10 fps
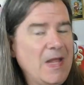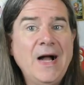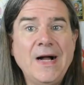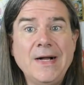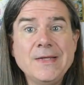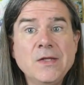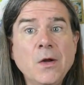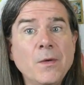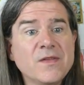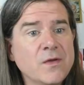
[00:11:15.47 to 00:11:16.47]
You
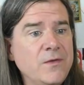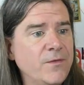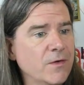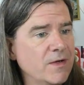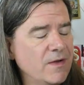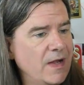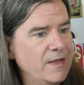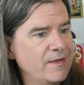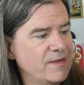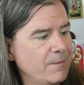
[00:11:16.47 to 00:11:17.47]
know what's good for
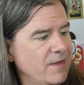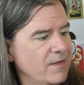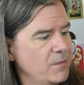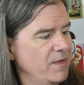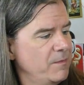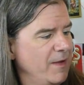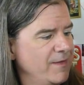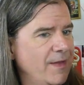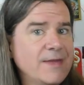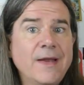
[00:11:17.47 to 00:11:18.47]
something that's really
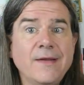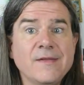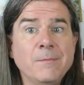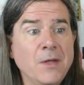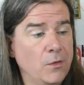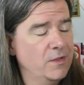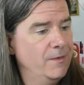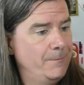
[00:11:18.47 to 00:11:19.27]
spicy like that? Is milk.